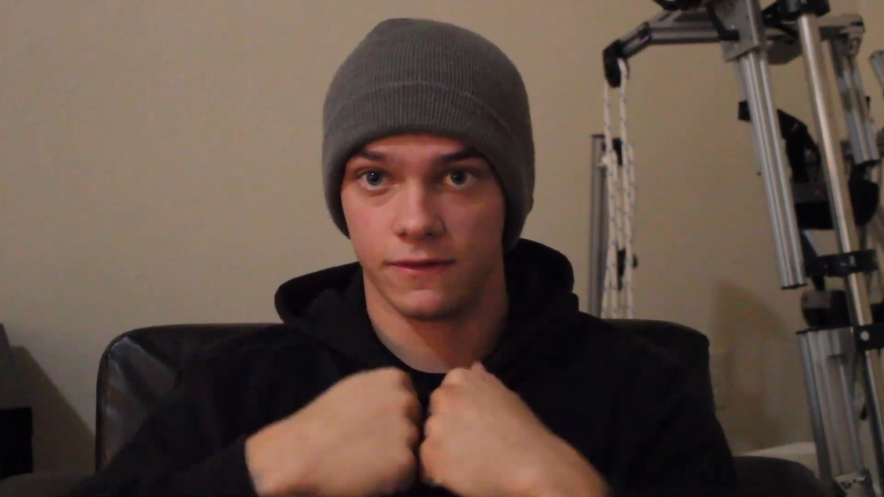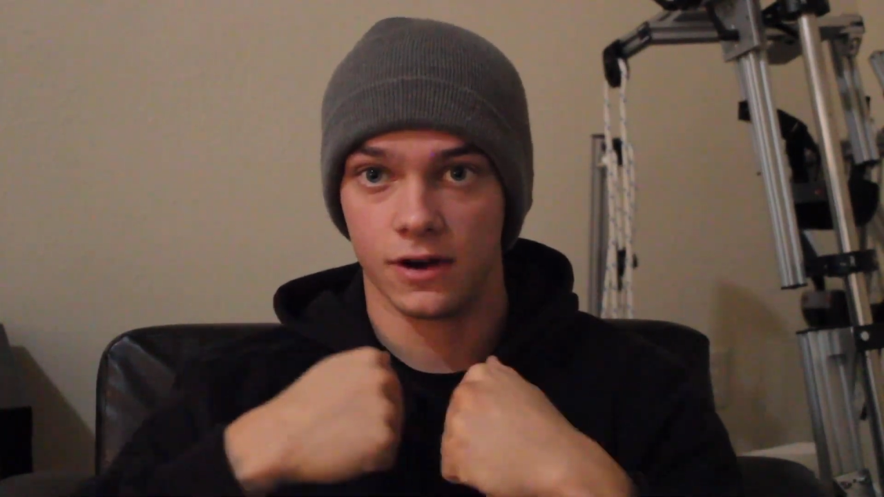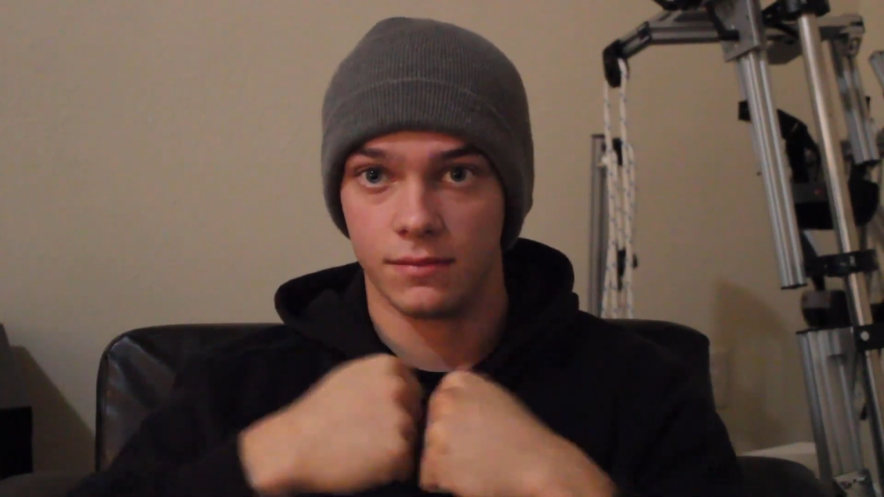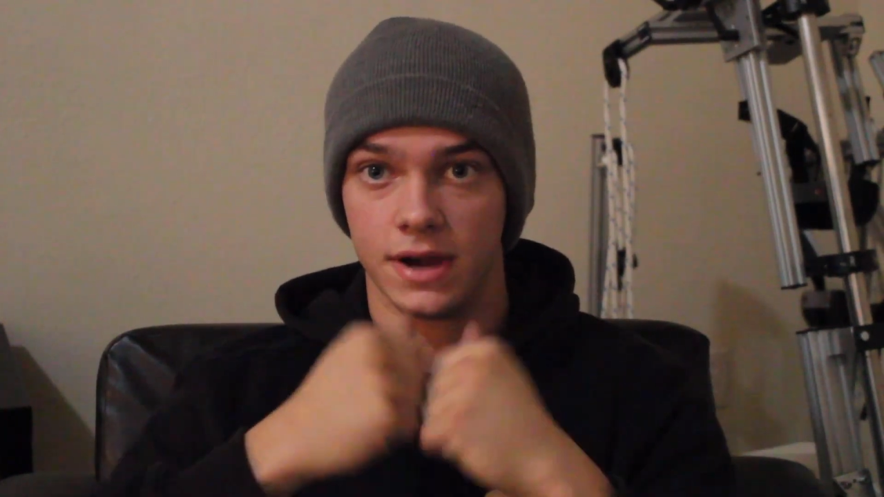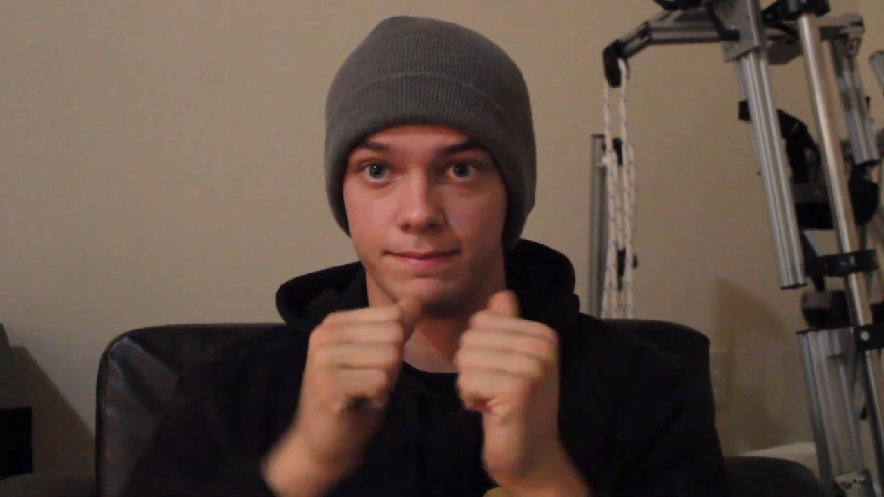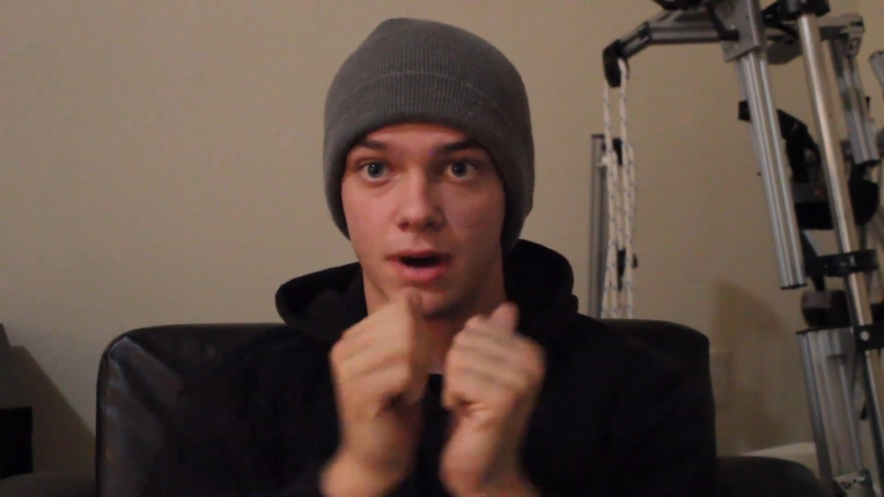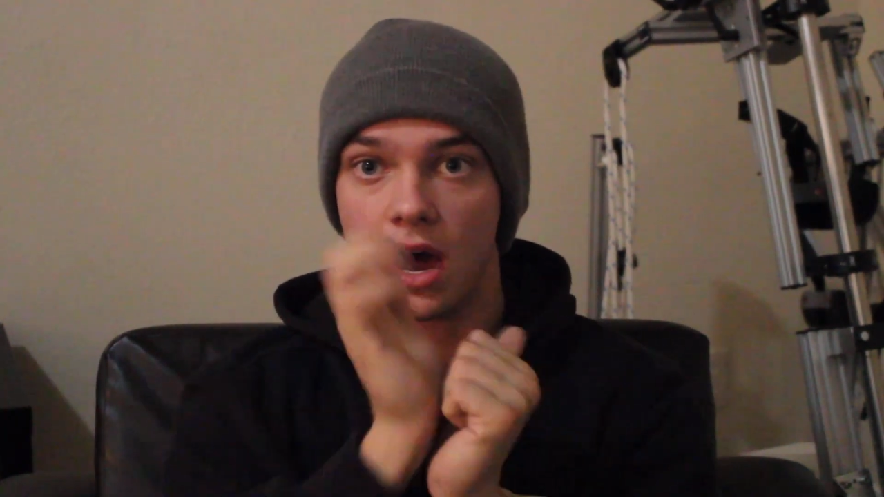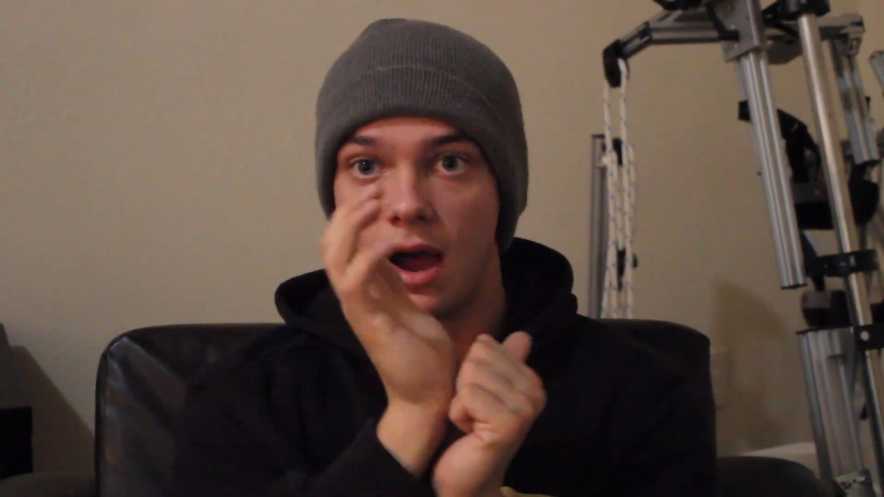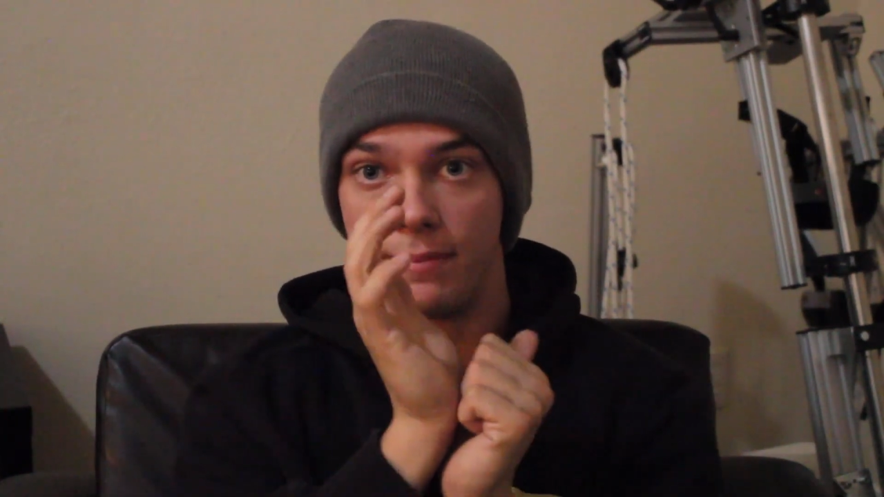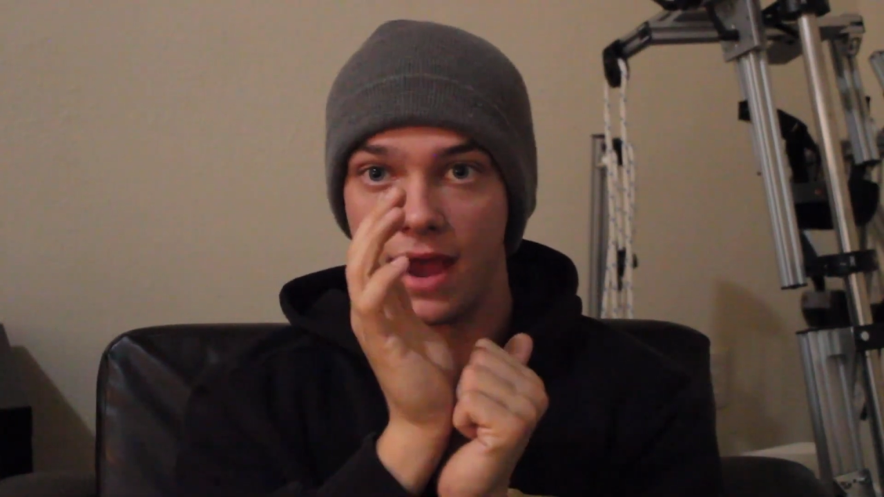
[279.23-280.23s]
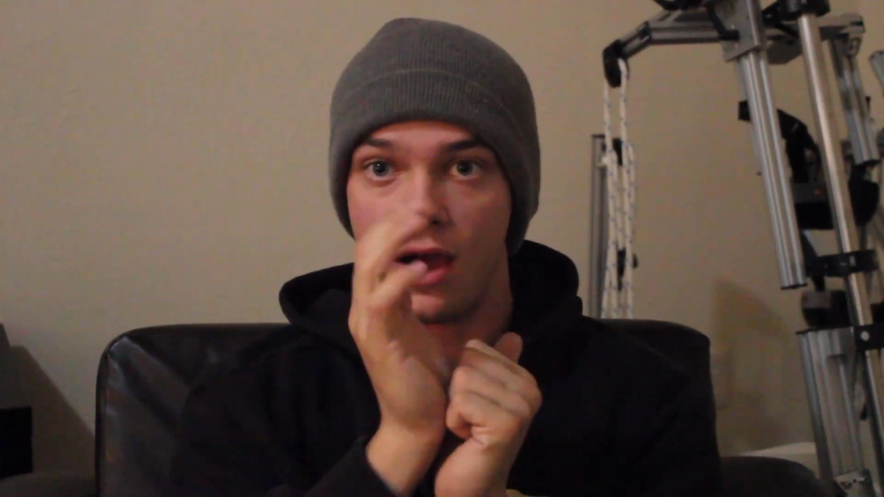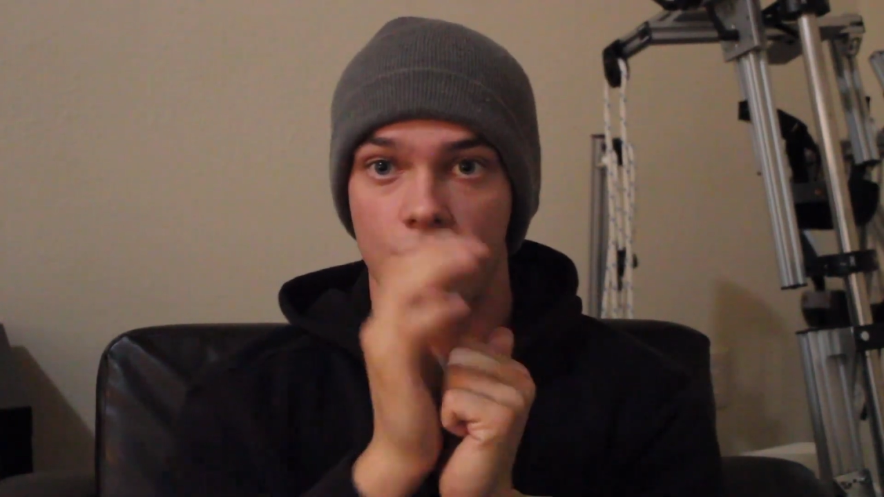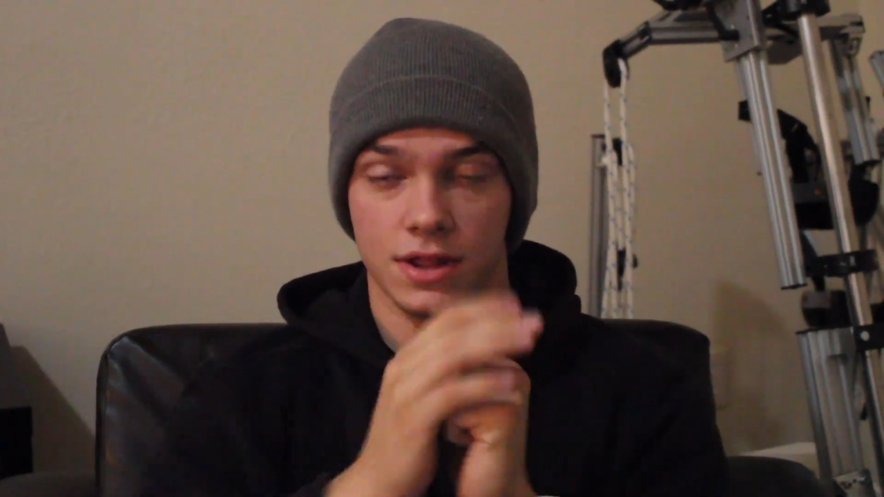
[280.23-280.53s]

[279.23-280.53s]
vertebrae pop out,